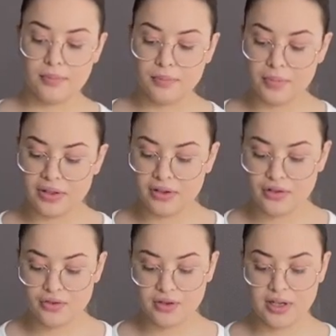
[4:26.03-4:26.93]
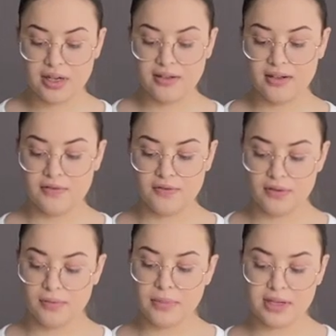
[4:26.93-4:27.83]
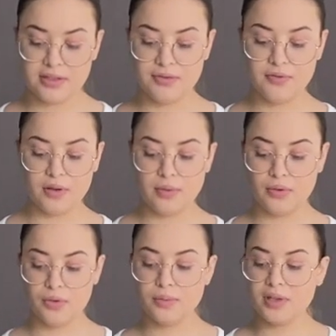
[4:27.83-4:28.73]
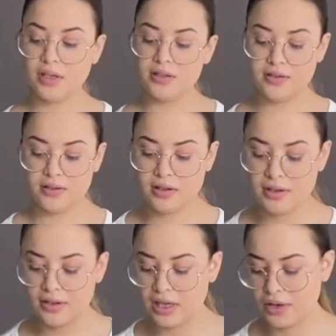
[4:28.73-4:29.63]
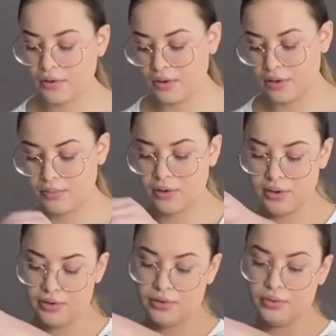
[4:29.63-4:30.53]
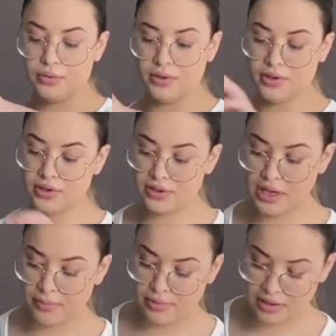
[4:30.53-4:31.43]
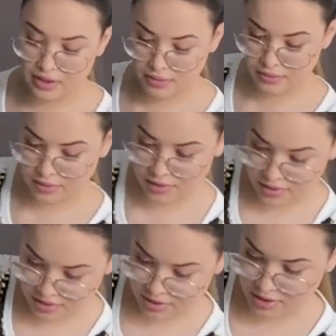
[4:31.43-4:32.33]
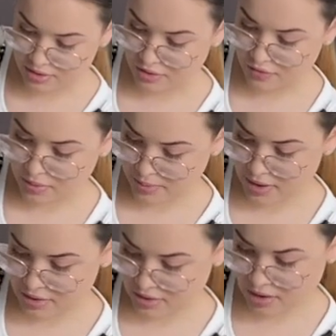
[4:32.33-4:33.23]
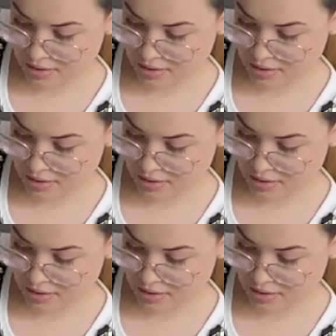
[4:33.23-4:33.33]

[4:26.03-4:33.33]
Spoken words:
butter and sugar have mixed for about 2 minutes. Now I'm going to scrape down the sides of my mixer.